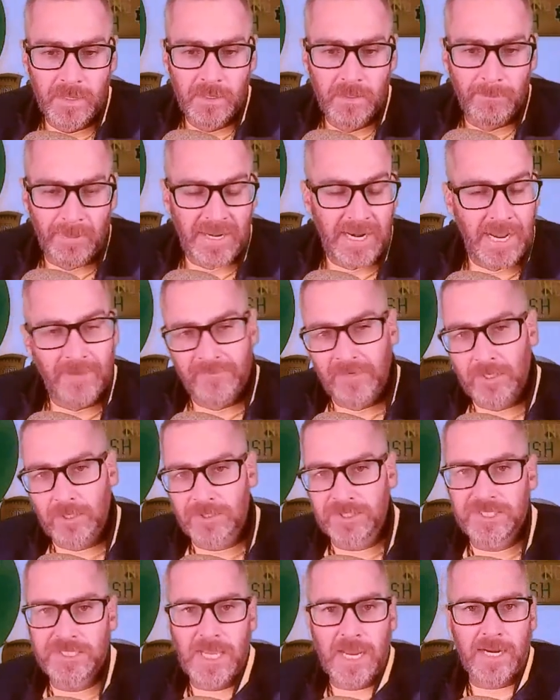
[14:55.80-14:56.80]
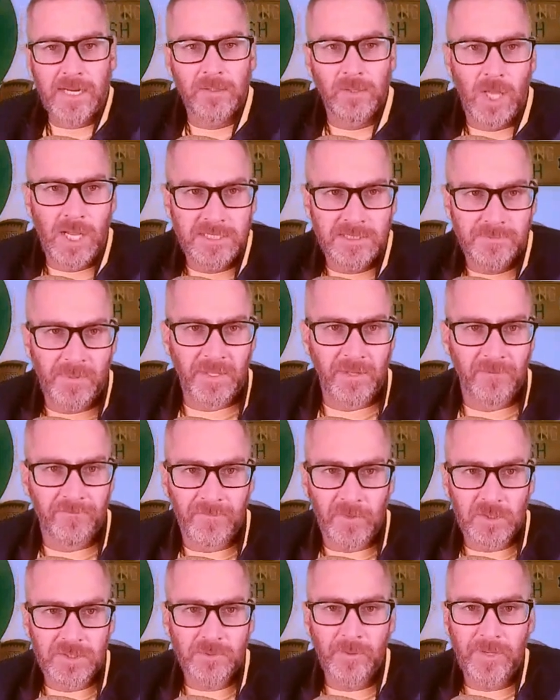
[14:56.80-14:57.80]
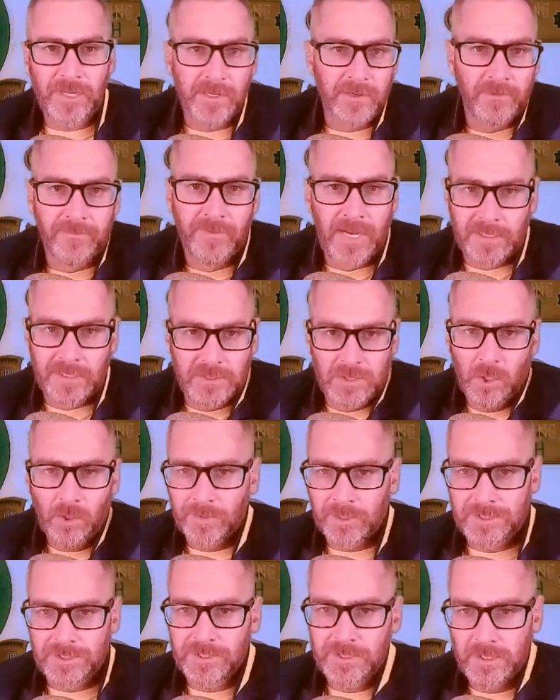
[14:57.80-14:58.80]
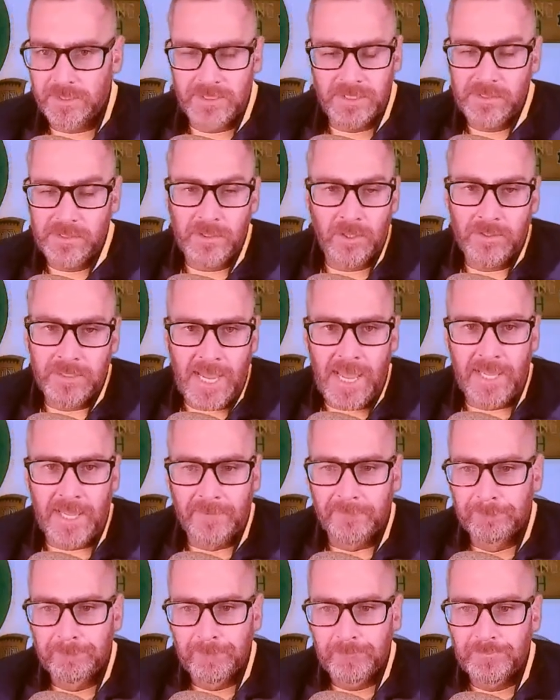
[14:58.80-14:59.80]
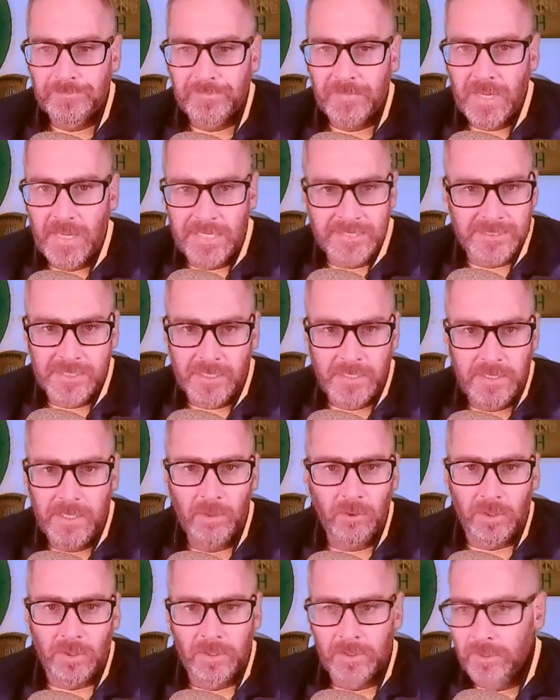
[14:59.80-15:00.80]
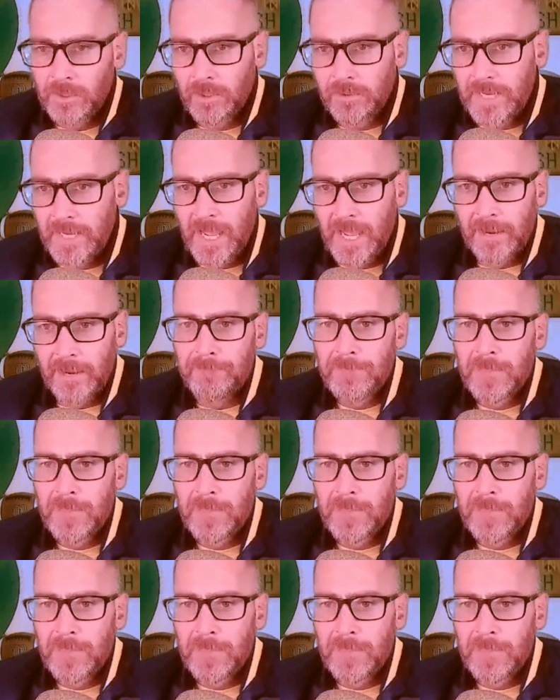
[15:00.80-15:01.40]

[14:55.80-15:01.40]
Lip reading: But having your second loss by the first weekend of October, you're dead. That's a killer. You're dead.